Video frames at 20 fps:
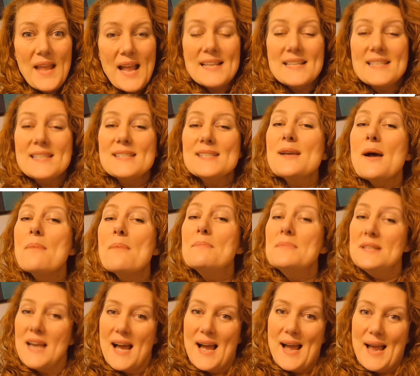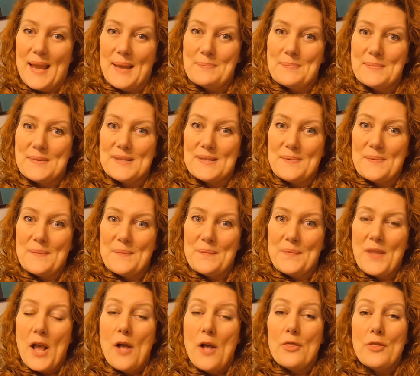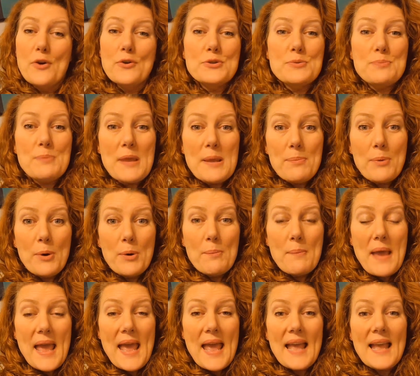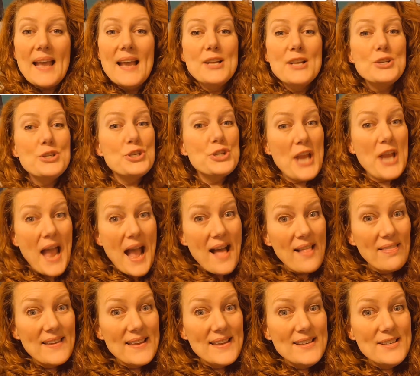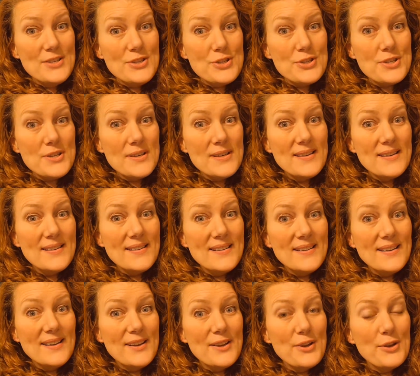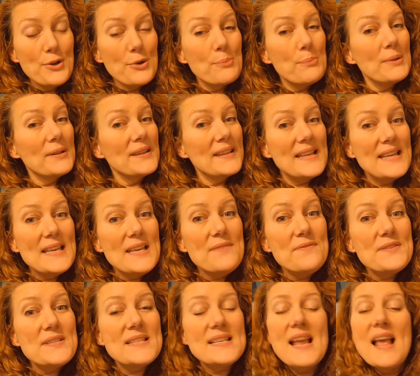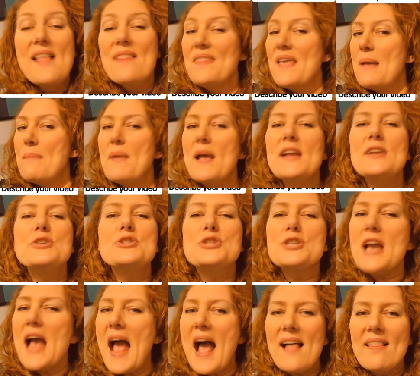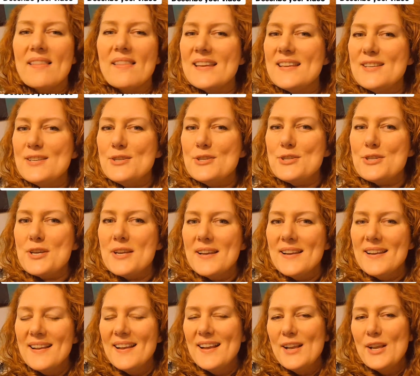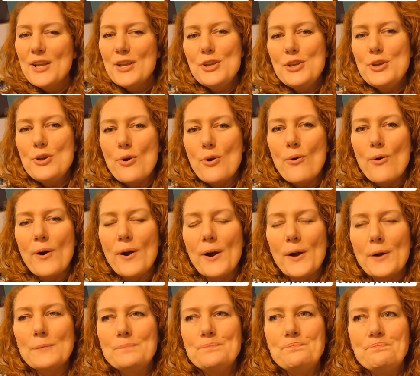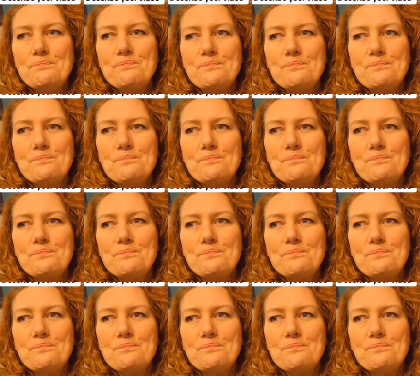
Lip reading: And sometimes those people may challenge your beliefs. They may challenge your